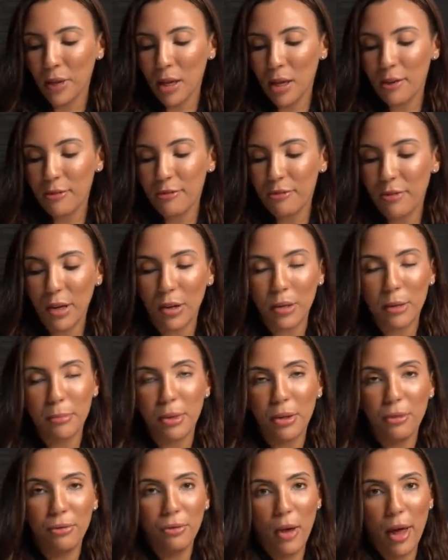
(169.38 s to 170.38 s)
Very
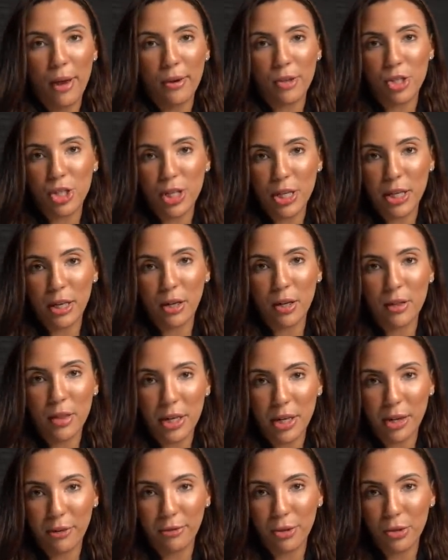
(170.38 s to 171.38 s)
beautiful energy here in
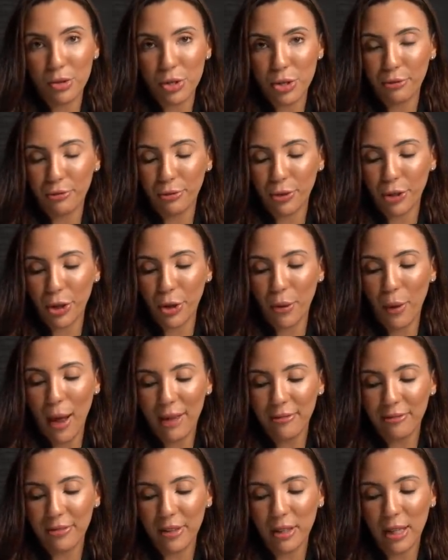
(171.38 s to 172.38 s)
the near future for you.
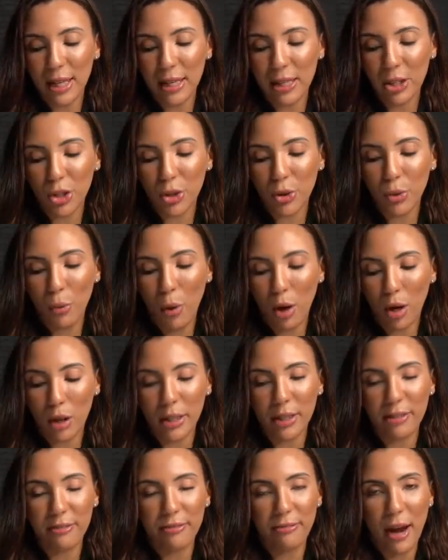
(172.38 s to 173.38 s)
I feel like you are
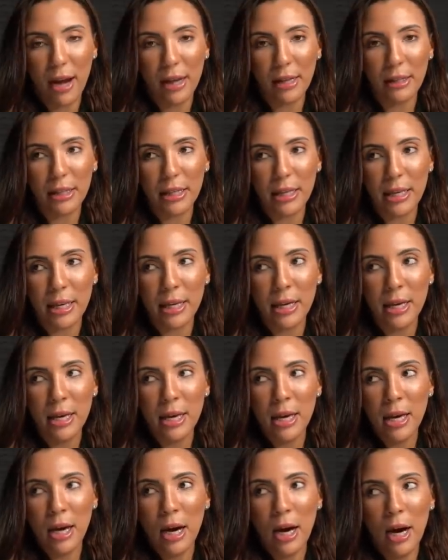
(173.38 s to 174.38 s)
going to finally
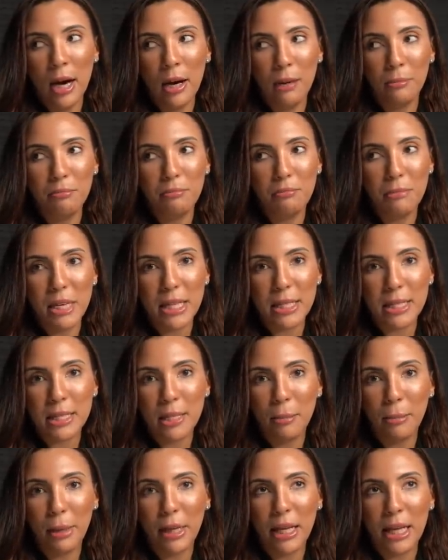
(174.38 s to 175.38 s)
meet
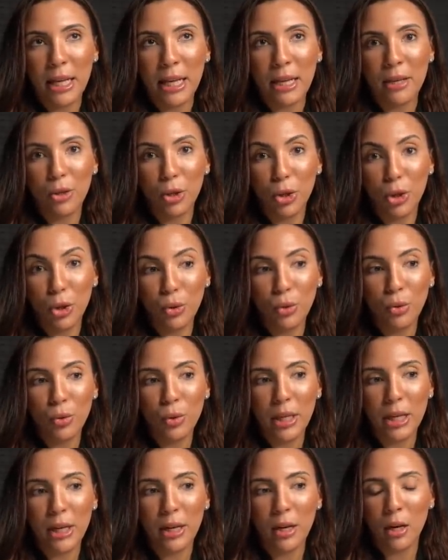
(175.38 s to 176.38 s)
somebody new
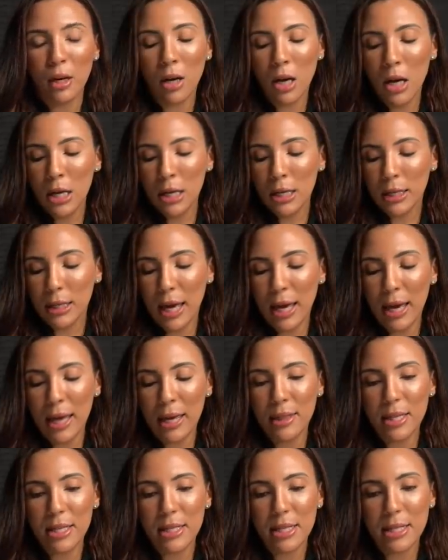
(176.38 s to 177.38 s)
here. Okay.
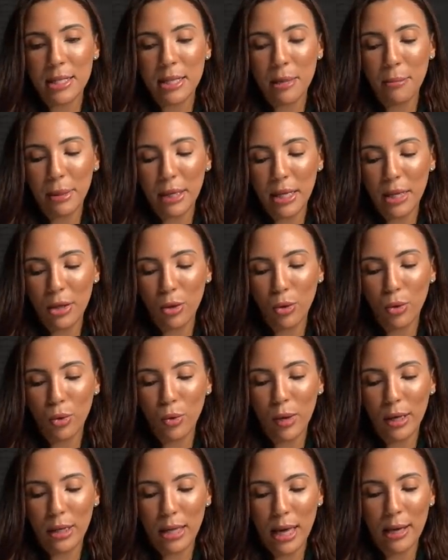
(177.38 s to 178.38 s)
And this is somebody
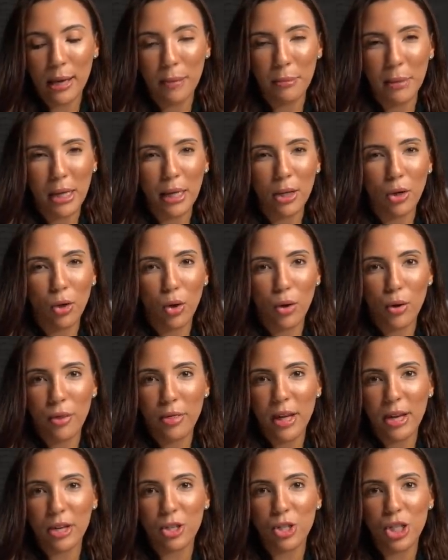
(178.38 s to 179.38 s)
who, again, I'm getting
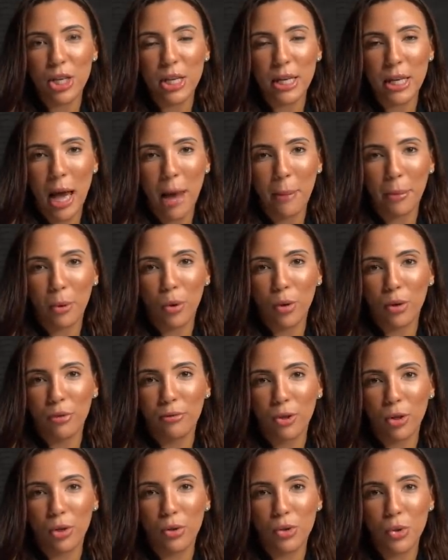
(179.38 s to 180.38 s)
earth energy, Capricorn,
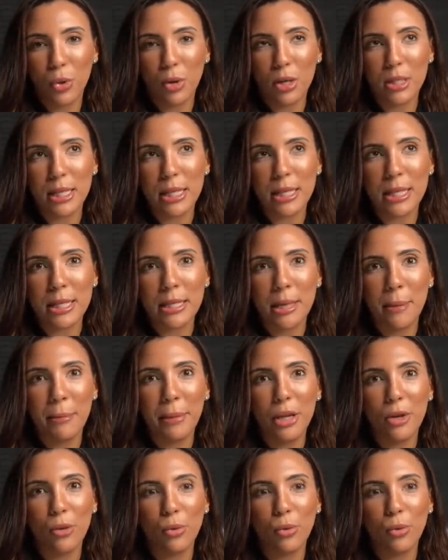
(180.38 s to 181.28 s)
Virgo, Taurus. This is somebody who